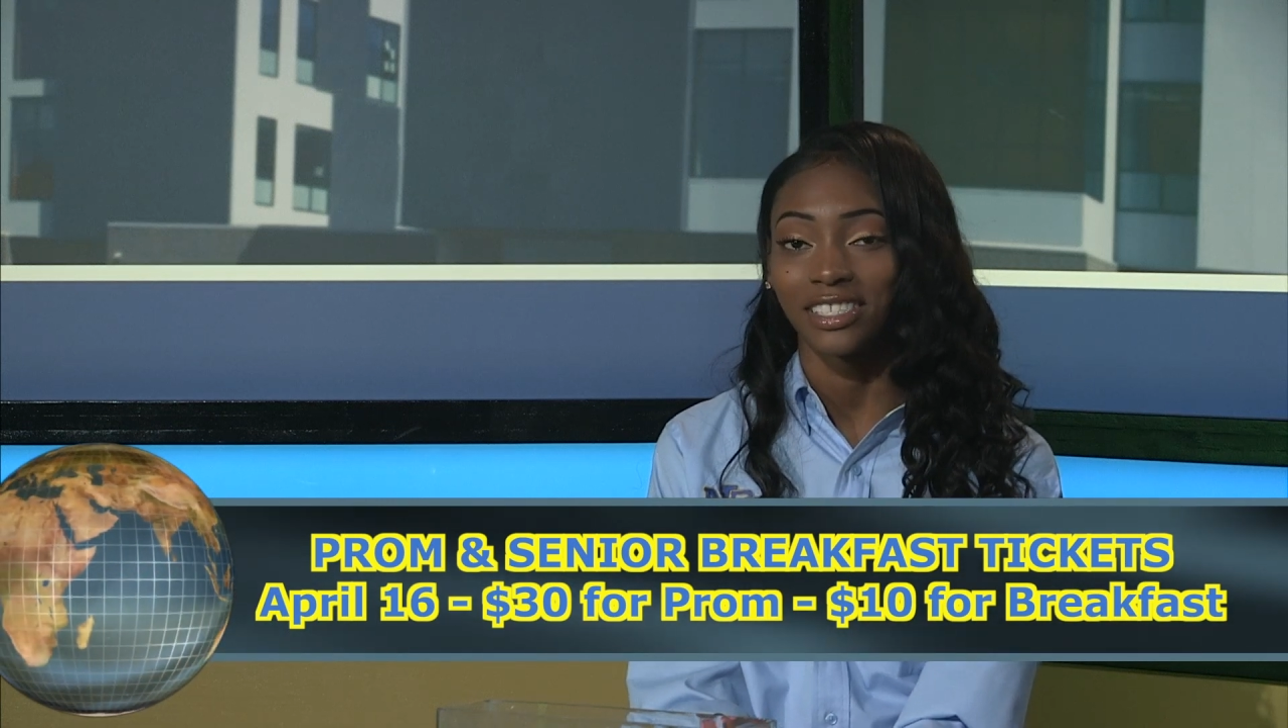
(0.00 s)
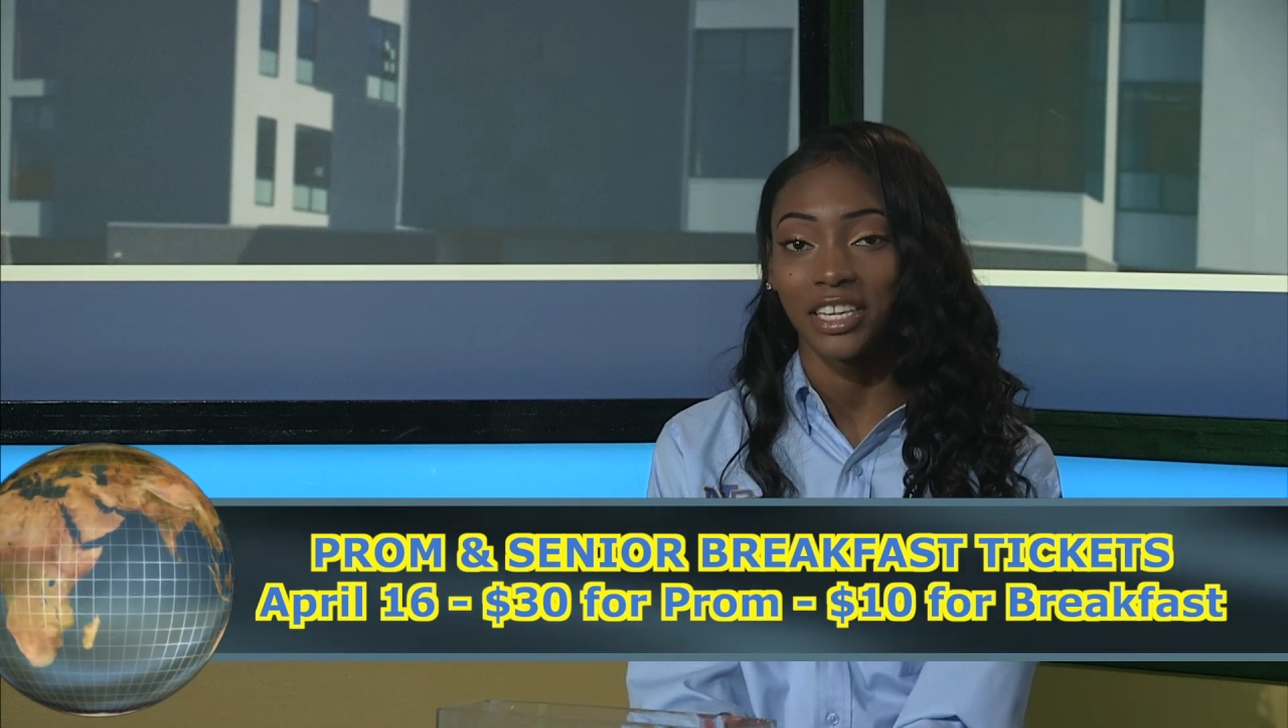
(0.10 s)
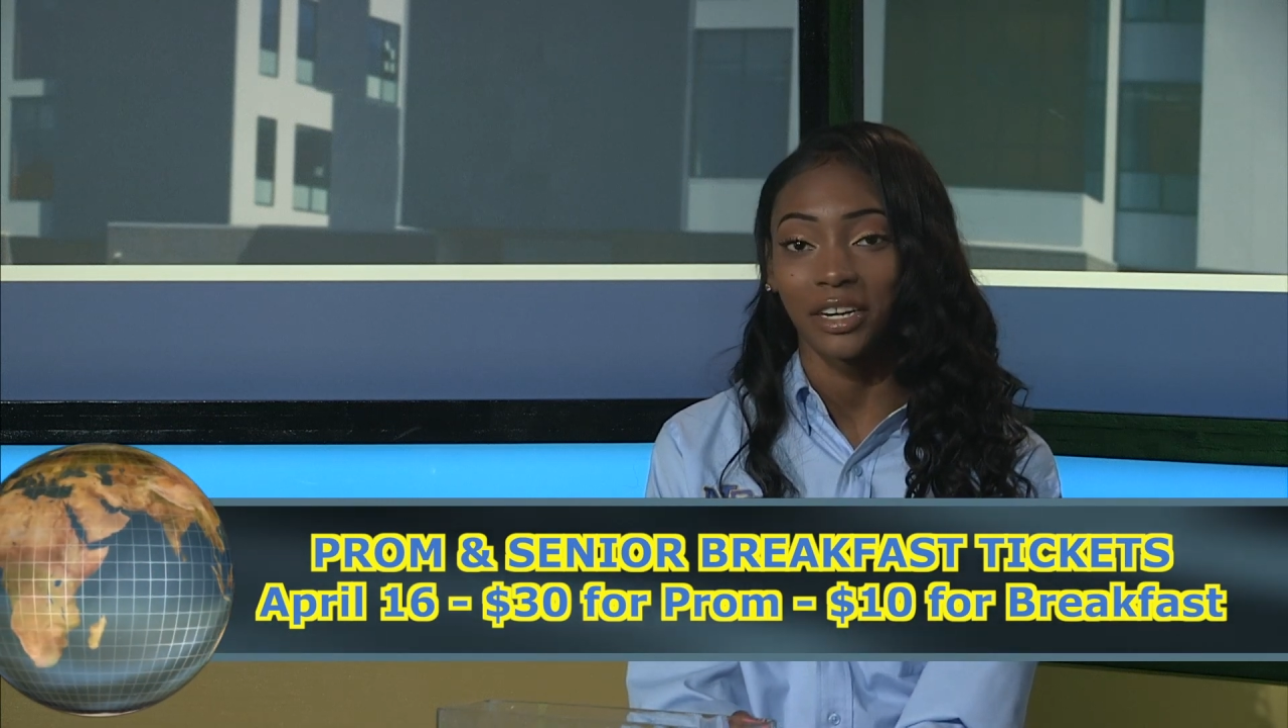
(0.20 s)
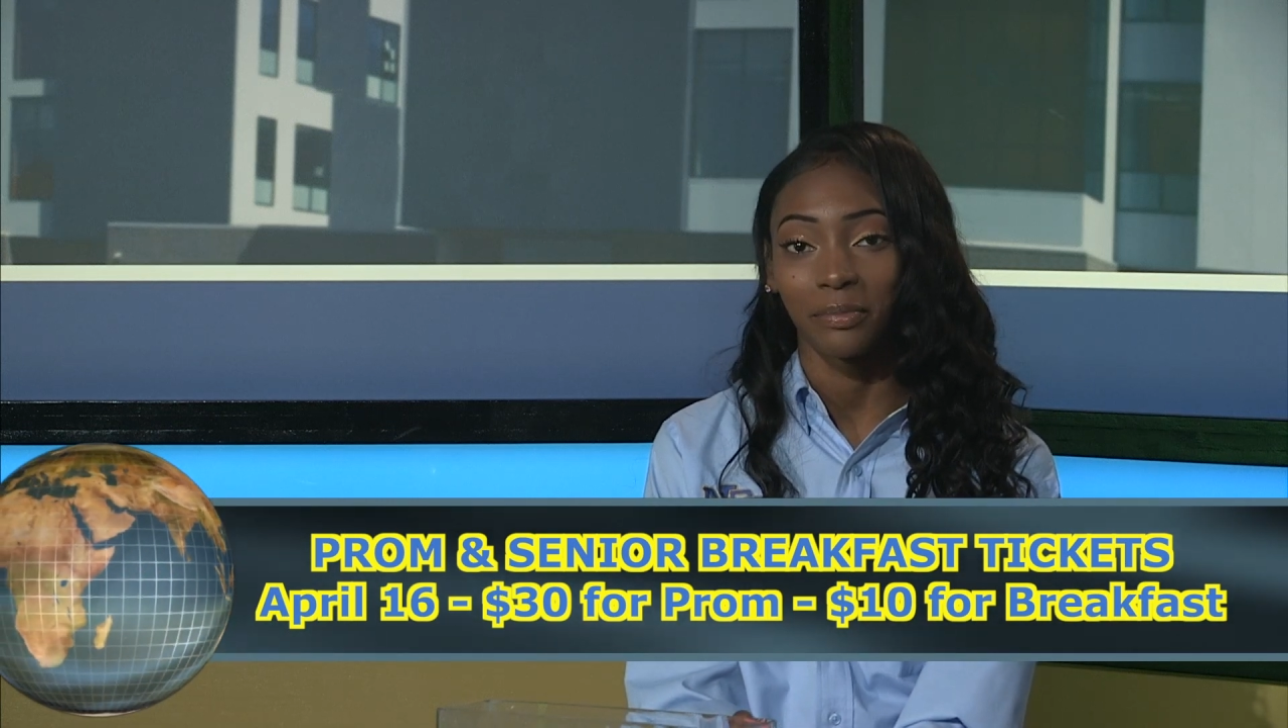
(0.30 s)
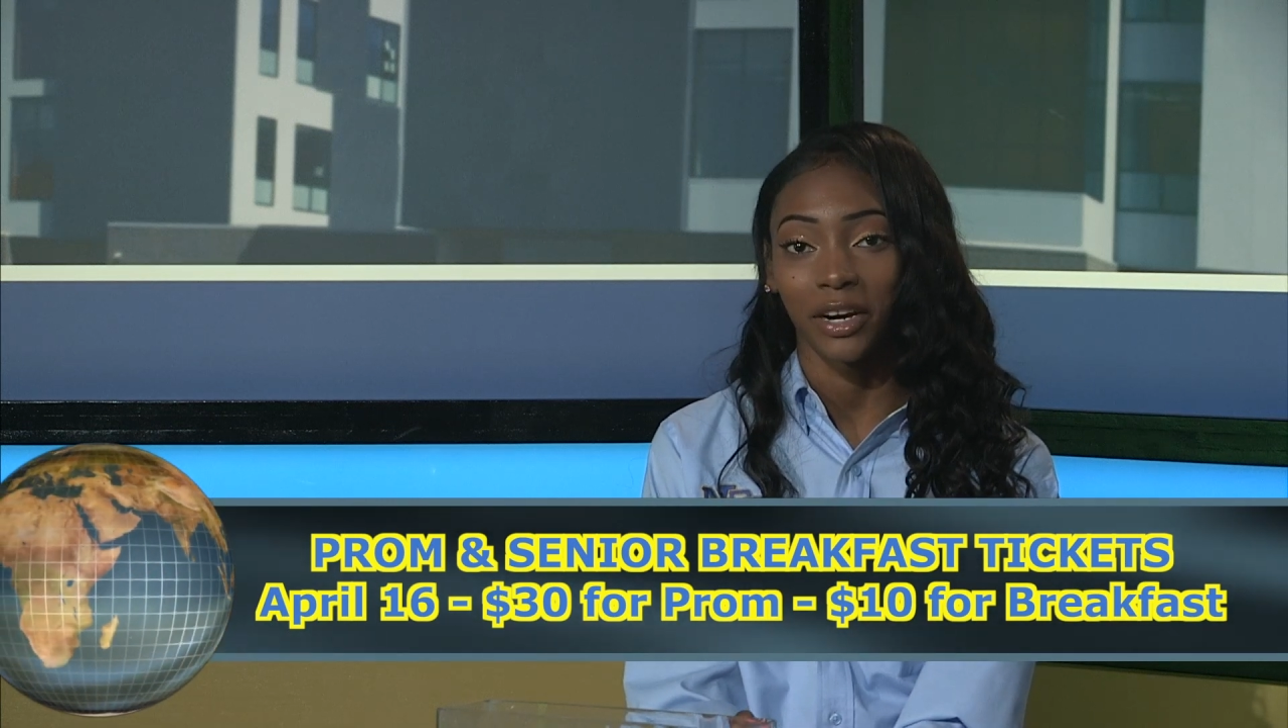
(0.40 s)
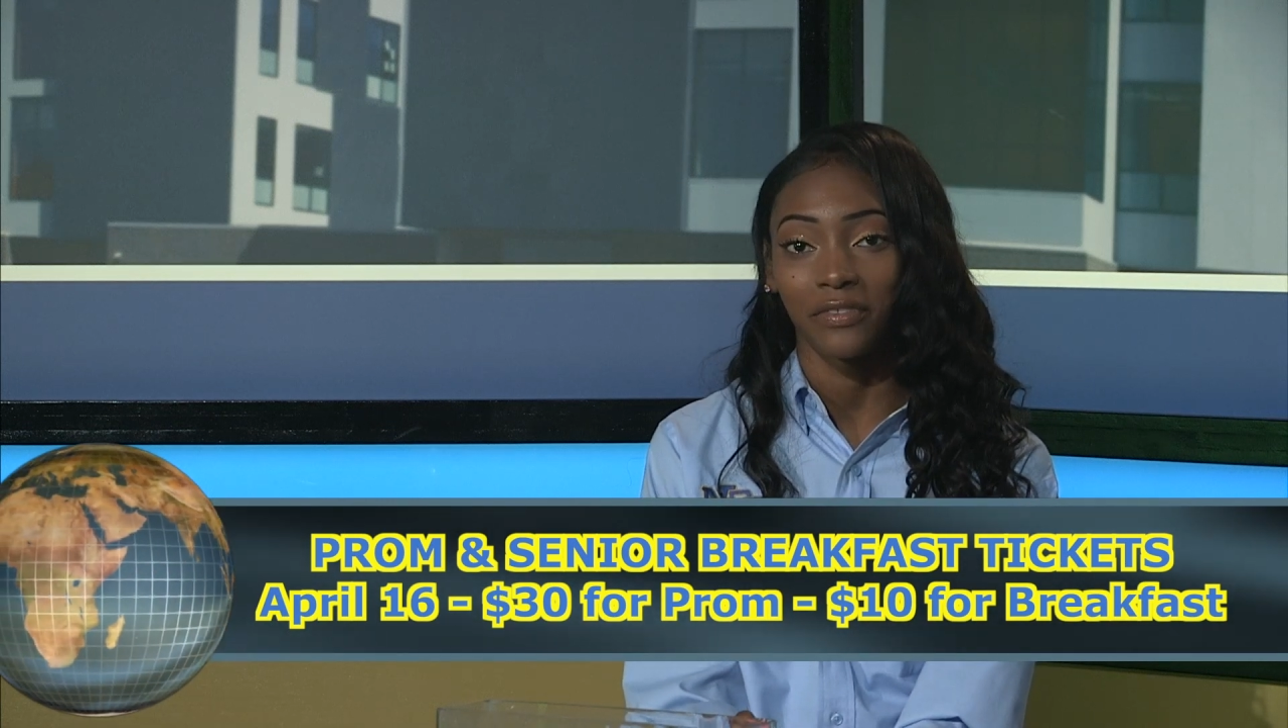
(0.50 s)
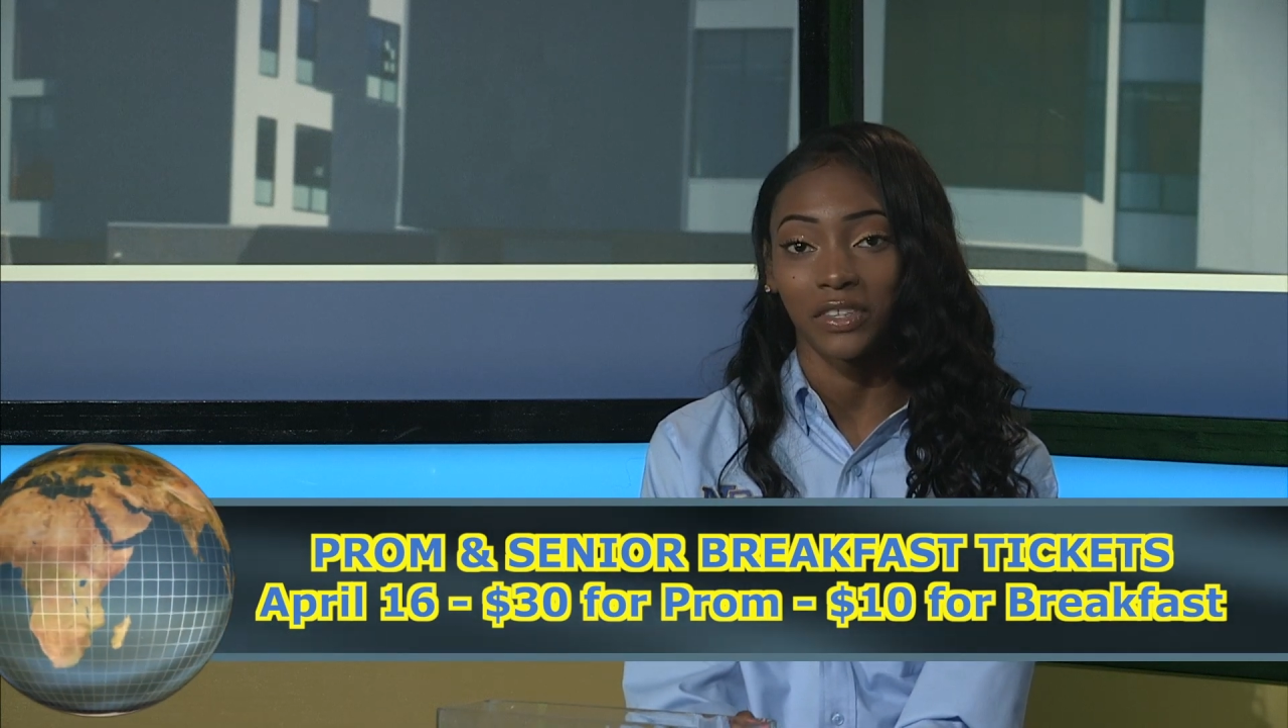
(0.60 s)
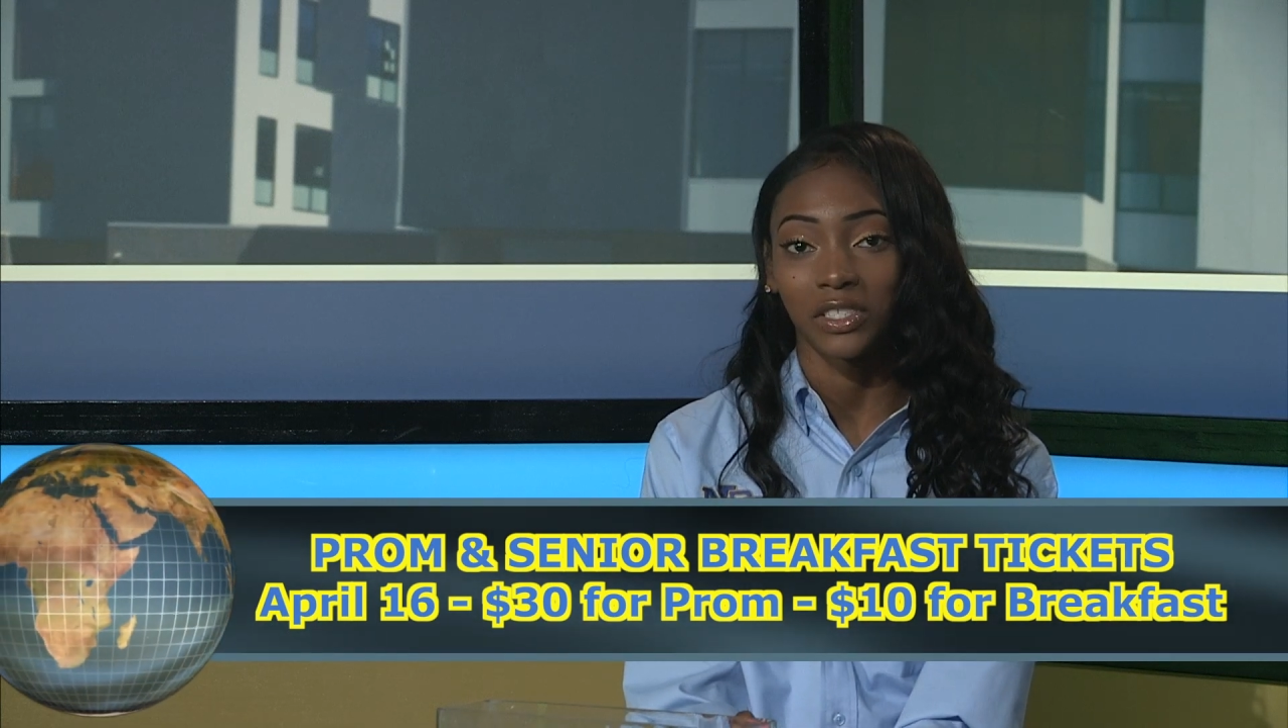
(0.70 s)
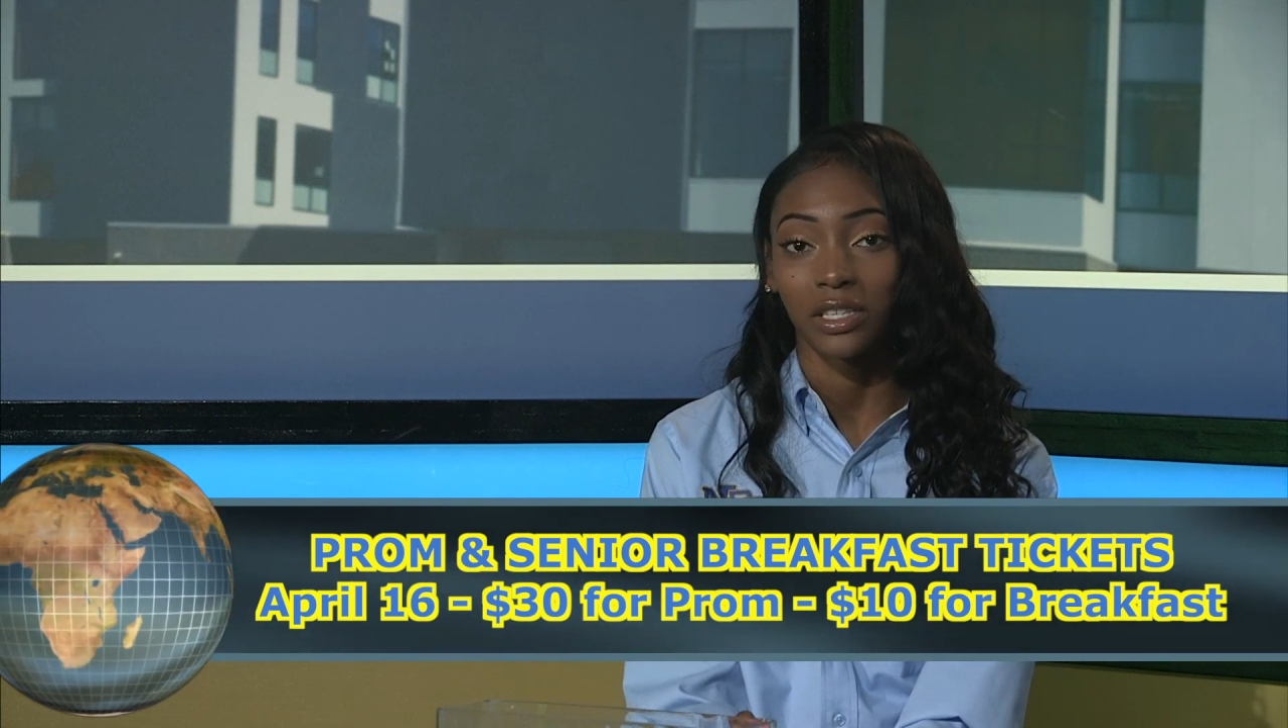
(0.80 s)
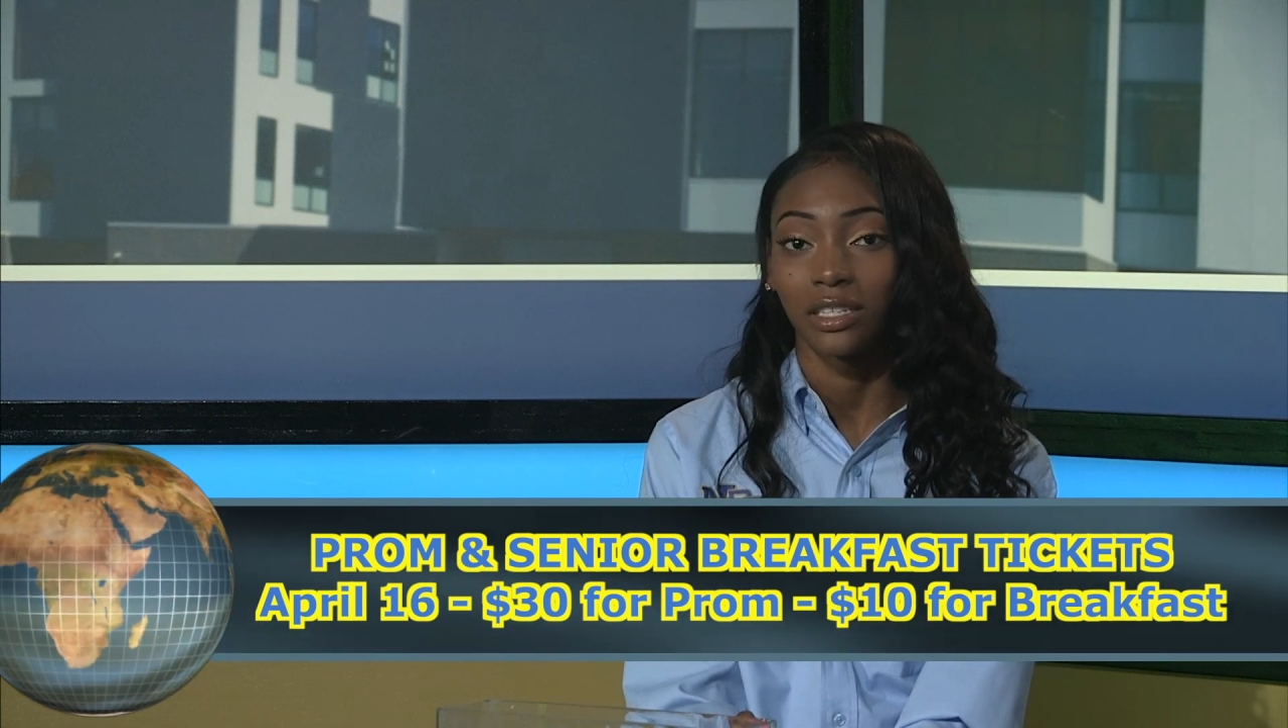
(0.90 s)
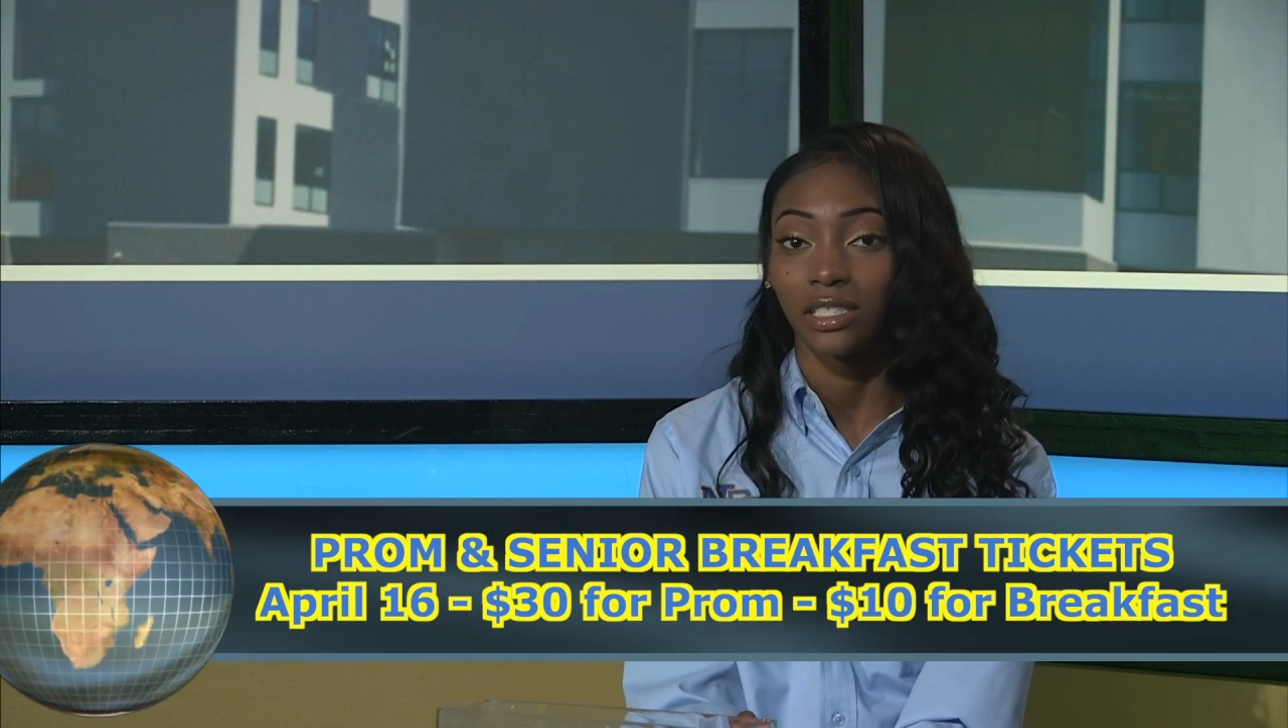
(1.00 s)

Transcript: Senior breakfast